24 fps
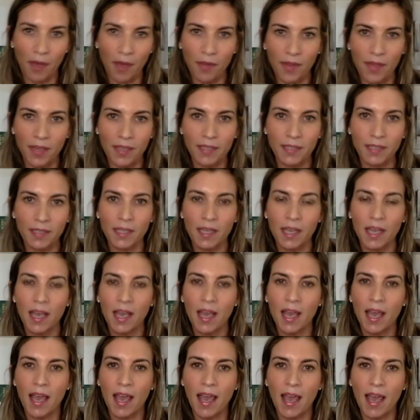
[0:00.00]
this
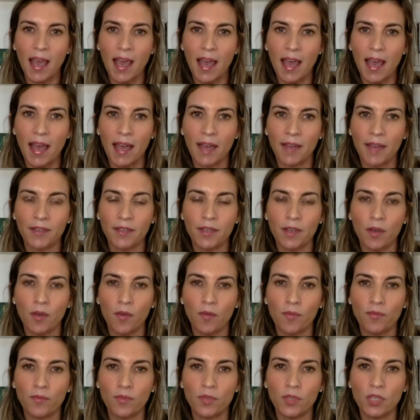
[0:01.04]
and
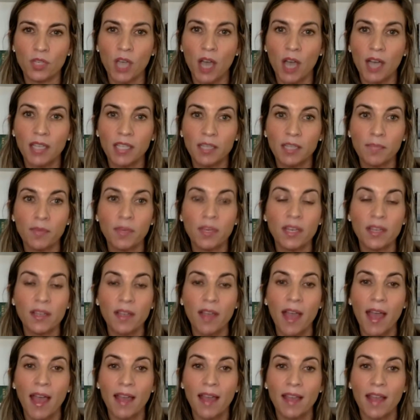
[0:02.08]

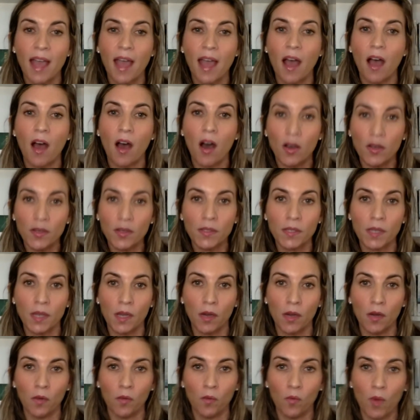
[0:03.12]
and
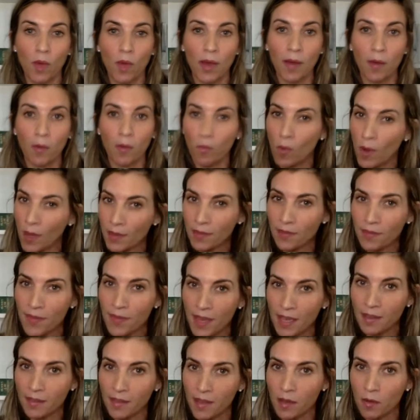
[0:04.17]
also one
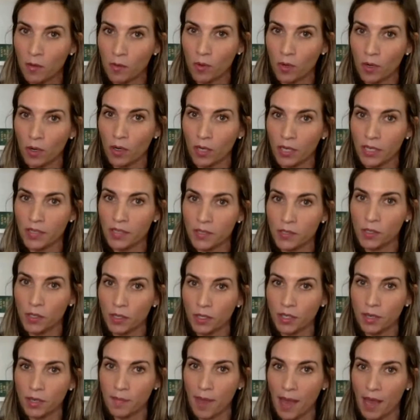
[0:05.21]
thing that we're
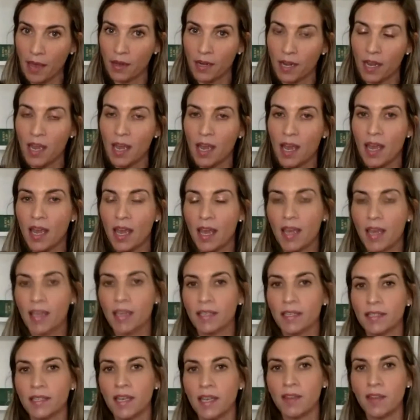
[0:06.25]
concerned about
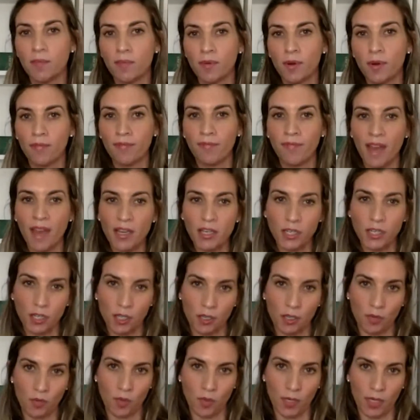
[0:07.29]
is in the
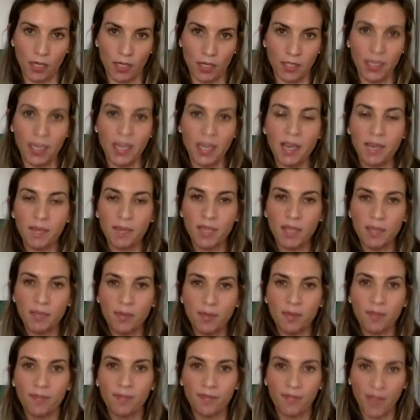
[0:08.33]
professional world,
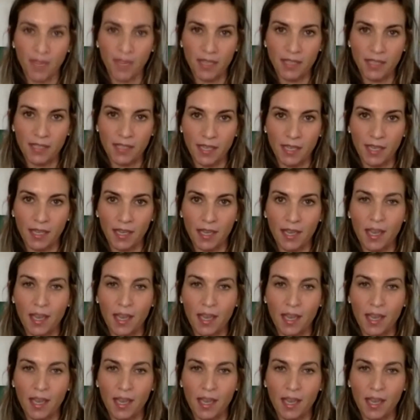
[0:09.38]
people facing